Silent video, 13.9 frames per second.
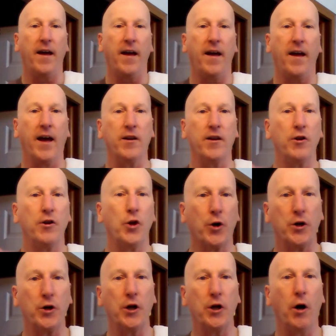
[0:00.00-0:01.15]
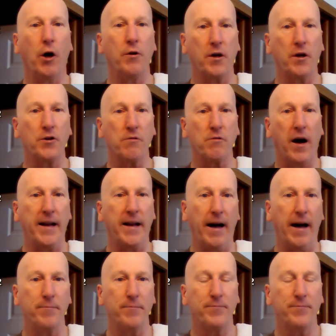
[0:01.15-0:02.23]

and you're good to go and you can try it out.